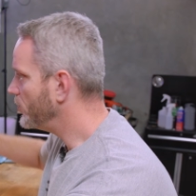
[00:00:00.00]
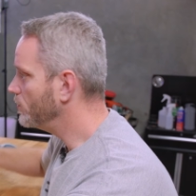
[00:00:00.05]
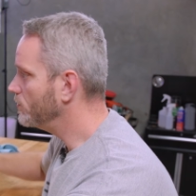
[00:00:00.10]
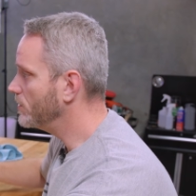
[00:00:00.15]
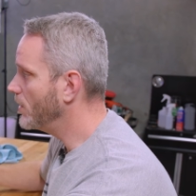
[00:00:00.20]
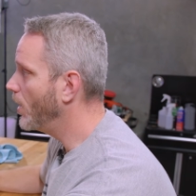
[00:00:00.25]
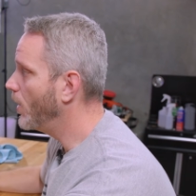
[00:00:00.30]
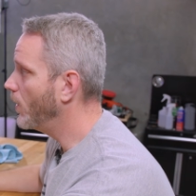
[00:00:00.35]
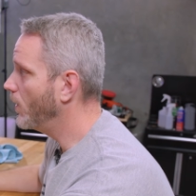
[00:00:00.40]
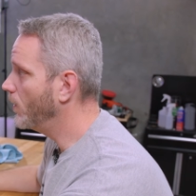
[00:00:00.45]
you
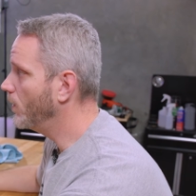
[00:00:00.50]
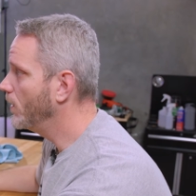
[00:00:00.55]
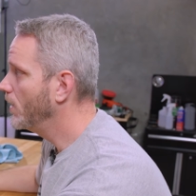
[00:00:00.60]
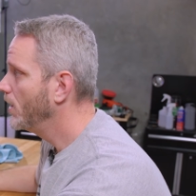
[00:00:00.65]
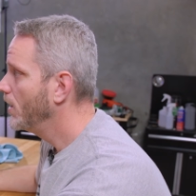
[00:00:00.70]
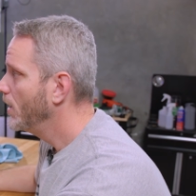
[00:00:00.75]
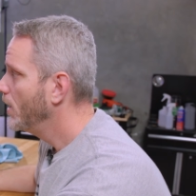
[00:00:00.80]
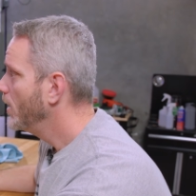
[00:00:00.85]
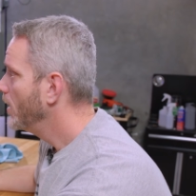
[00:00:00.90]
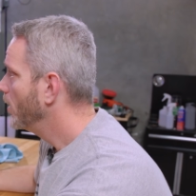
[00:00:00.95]
know,
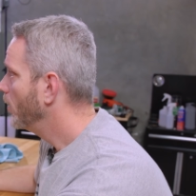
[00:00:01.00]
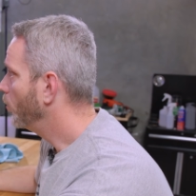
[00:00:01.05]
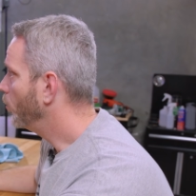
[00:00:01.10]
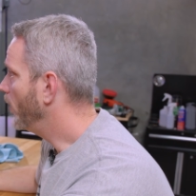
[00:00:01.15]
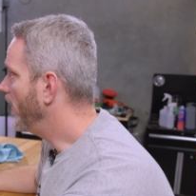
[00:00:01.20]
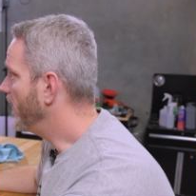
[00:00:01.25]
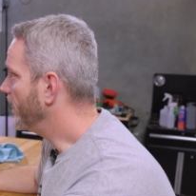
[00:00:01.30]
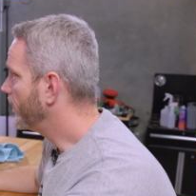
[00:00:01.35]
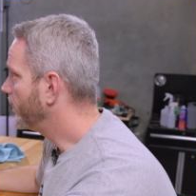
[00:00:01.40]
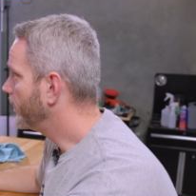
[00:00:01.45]

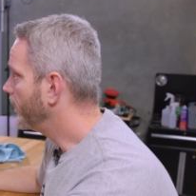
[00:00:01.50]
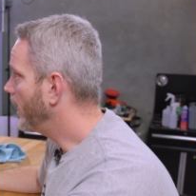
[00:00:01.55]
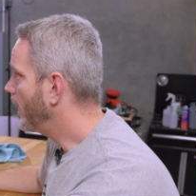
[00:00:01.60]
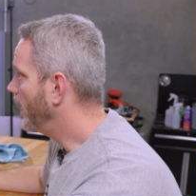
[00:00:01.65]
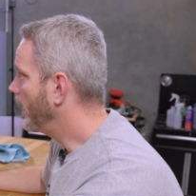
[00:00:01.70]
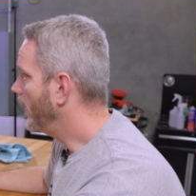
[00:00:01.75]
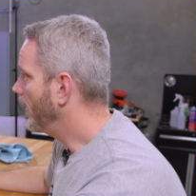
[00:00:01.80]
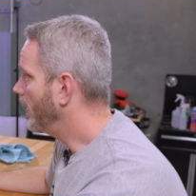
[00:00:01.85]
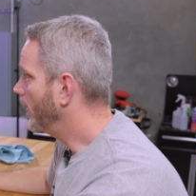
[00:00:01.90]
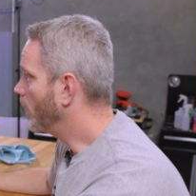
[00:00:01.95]
with,
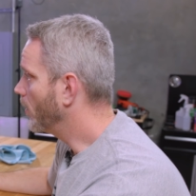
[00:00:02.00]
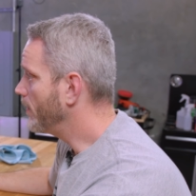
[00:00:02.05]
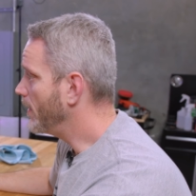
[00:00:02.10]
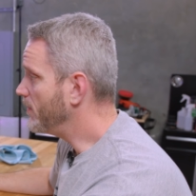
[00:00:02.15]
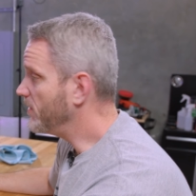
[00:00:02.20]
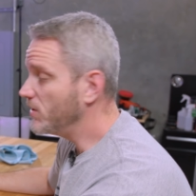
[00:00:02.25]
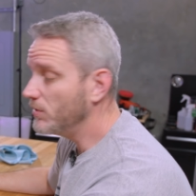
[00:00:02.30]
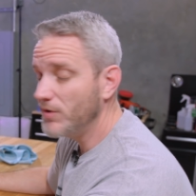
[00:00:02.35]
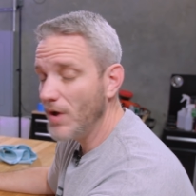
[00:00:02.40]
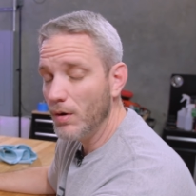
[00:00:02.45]
uh, or
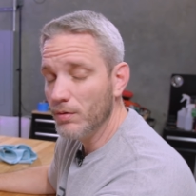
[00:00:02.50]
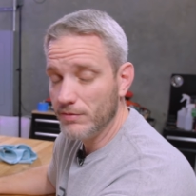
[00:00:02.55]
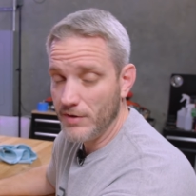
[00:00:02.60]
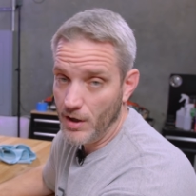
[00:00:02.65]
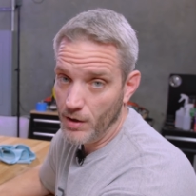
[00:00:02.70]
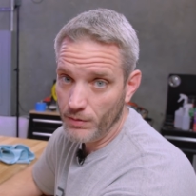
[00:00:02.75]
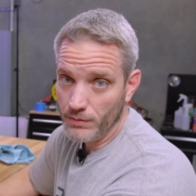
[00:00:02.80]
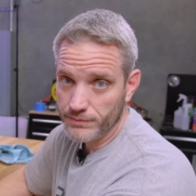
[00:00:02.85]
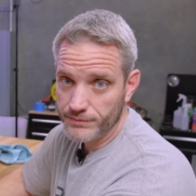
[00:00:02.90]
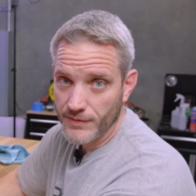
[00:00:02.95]
maybe you don't
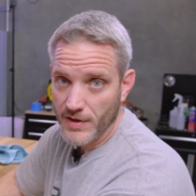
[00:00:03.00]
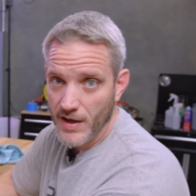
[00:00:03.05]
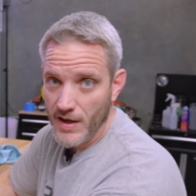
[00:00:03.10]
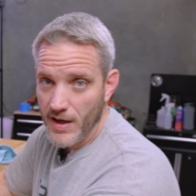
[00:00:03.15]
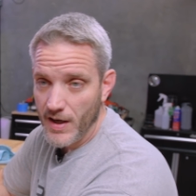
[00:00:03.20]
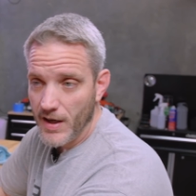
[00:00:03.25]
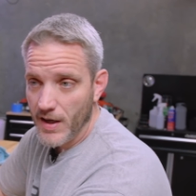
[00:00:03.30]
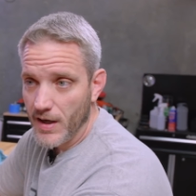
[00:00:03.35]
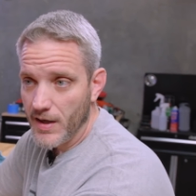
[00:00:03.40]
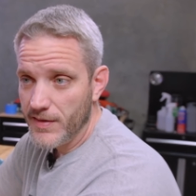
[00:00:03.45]
know,
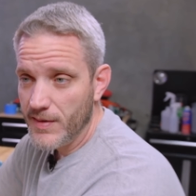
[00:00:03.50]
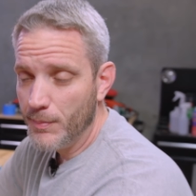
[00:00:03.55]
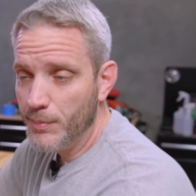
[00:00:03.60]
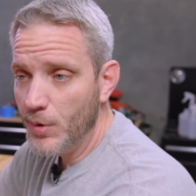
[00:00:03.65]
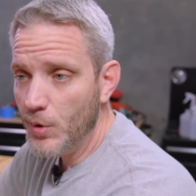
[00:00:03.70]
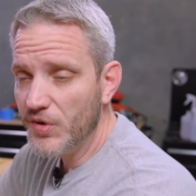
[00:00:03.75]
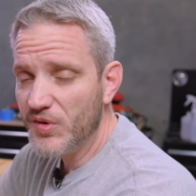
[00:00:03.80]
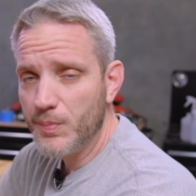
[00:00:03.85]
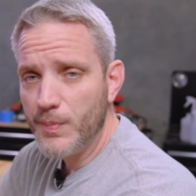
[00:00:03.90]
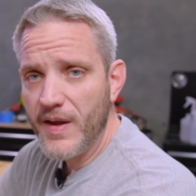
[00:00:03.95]
the
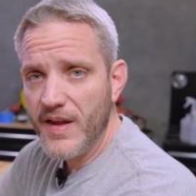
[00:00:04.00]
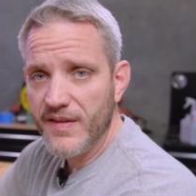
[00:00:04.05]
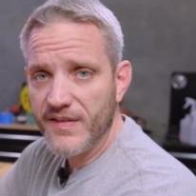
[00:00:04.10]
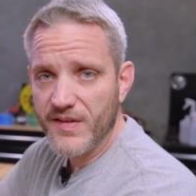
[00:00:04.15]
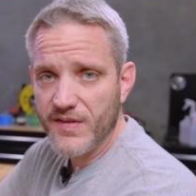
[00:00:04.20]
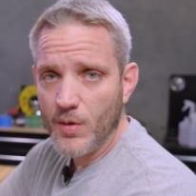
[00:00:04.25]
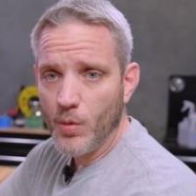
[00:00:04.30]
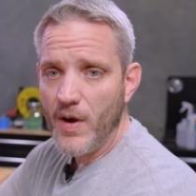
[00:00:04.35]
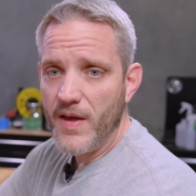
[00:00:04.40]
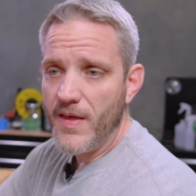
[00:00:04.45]
boost bins
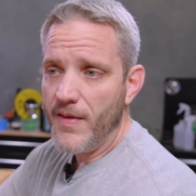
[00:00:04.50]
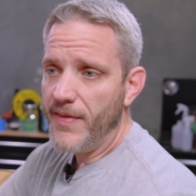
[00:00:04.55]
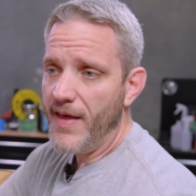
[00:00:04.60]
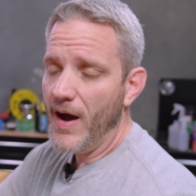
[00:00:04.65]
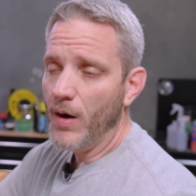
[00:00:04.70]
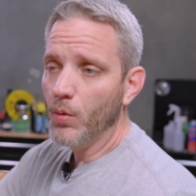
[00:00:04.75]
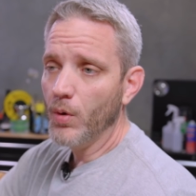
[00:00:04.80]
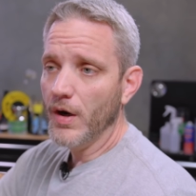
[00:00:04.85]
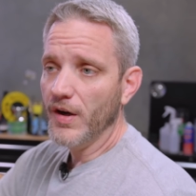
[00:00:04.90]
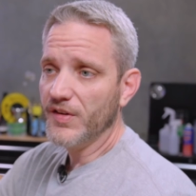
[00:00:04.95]
and the way that
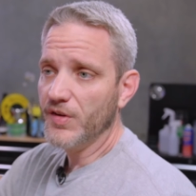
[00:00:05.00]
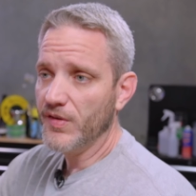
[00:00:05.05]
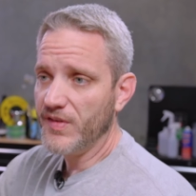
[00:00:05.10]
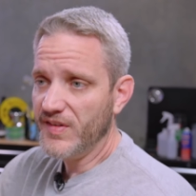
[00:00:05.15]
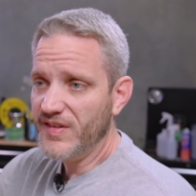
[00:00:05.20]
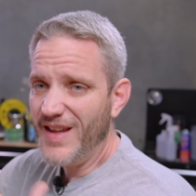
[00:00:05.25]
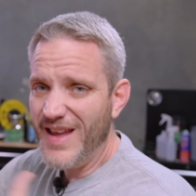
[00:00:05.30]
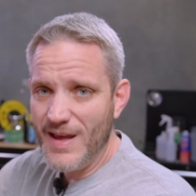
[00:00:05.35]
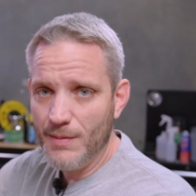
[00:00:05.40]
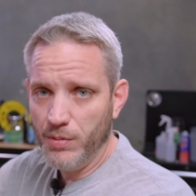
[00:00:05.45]
that works. There's a
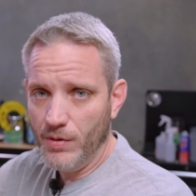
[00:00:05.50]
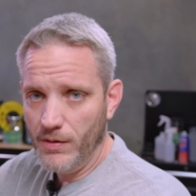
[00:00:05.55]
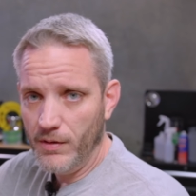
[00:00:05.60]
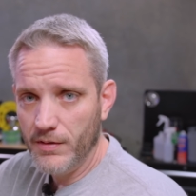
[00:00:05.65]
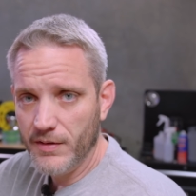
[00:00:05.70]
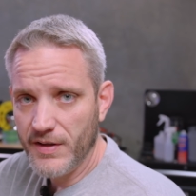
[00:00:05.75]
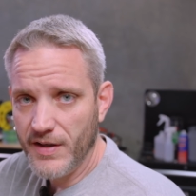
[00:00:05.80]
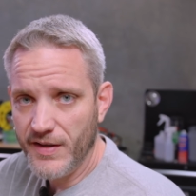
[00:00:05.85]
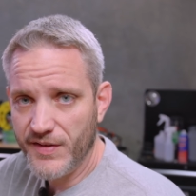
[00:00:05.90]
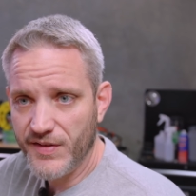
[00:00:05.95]
table.
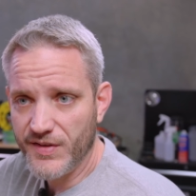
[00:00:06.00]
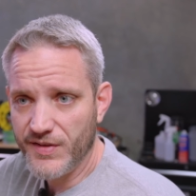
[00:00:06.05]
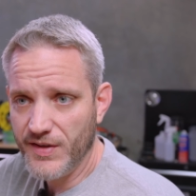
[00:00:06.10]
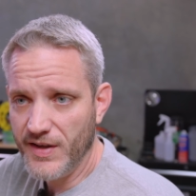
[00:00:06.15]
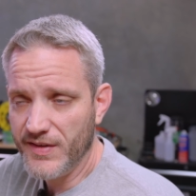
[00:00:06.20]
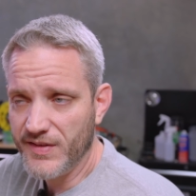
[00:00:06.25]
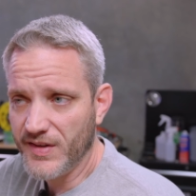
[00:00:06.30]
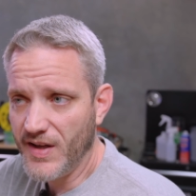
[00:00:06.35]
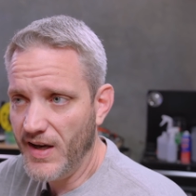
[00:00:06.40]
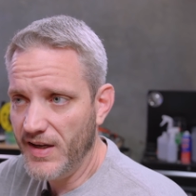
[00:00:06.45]
It's,
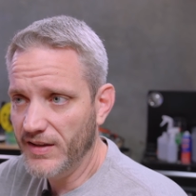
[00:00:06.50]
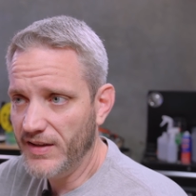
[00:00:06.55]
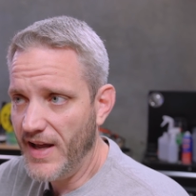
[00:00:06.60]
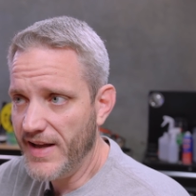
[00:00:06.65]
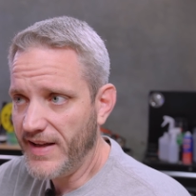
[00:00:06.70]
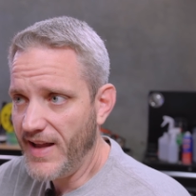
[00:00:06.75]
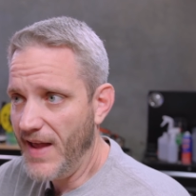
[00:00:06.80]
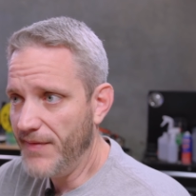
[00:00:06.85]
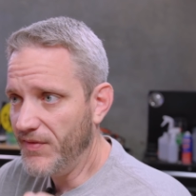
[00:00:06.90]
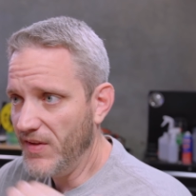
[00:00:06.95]
it's kind of
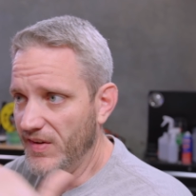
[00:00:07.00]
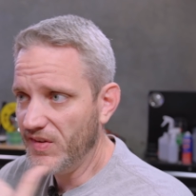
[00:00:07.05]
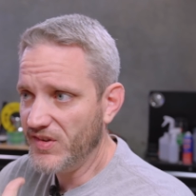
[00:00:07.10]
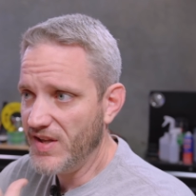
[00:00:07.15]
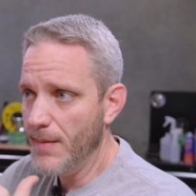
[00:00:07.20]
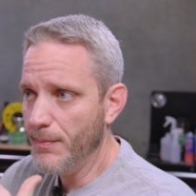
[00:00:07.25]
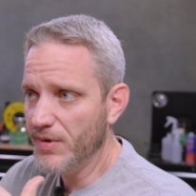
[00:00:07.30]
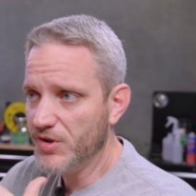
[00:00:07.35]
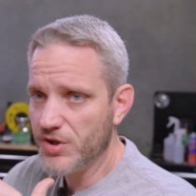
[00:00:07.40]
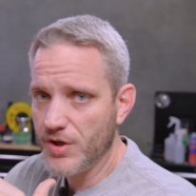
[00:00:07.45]
like at this
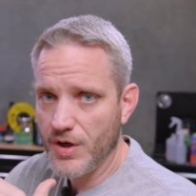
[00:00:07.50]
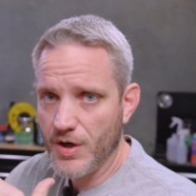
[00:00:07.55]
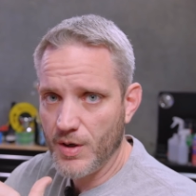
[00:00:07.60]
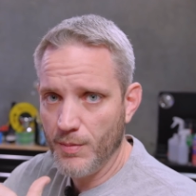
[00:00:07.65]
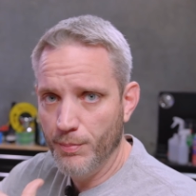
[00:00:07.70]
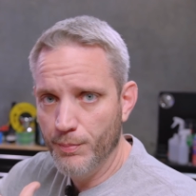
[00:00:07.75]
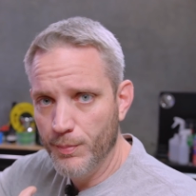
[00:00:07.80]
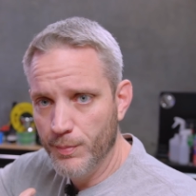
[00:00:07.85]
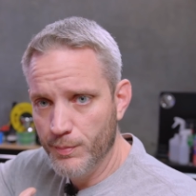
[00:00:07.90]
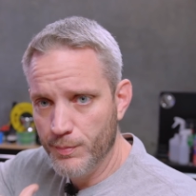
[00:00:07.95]

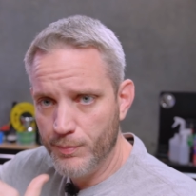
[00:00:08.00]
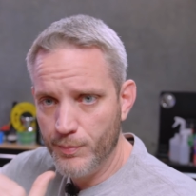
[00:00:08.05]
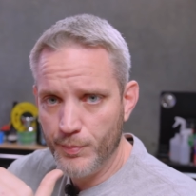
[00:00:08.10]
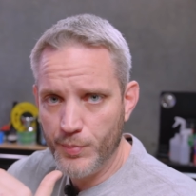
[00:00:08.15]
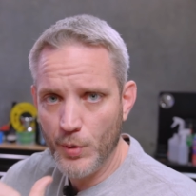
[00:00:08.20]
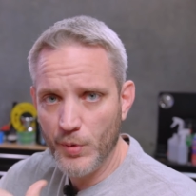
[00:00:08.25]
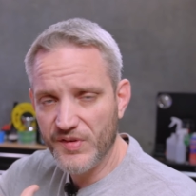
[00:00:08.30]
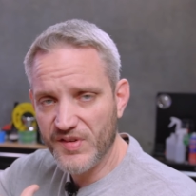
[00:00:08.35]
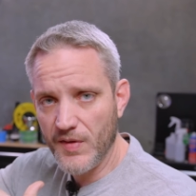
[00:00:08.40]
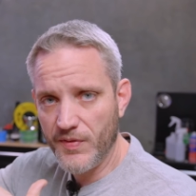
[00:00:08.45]
temperature,
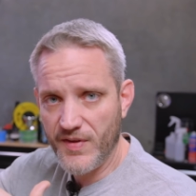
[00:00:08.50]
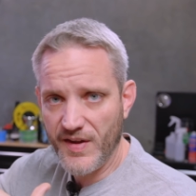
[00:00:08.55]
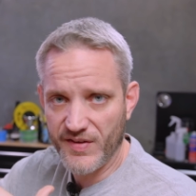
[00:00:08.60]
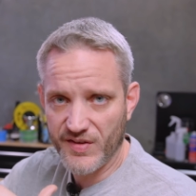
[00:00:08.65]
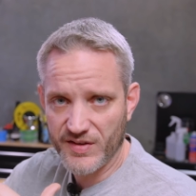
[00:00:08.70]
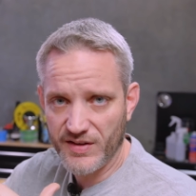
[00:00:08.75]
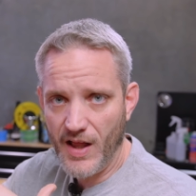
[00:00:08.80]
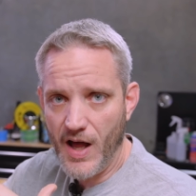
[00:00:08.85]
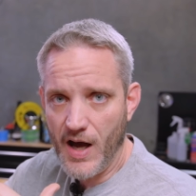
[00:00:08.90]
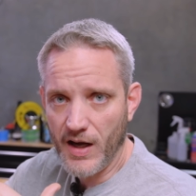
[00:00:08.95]
boost at this
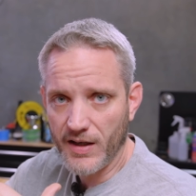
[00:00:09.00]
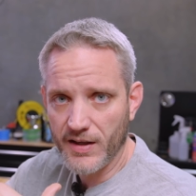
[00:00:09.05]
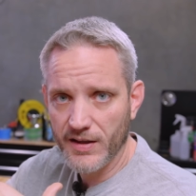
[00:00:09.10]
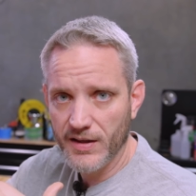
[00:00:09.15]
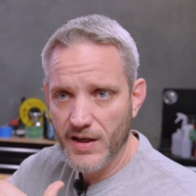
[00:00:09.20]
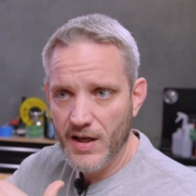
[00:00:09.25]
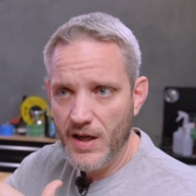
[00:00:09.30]
clock.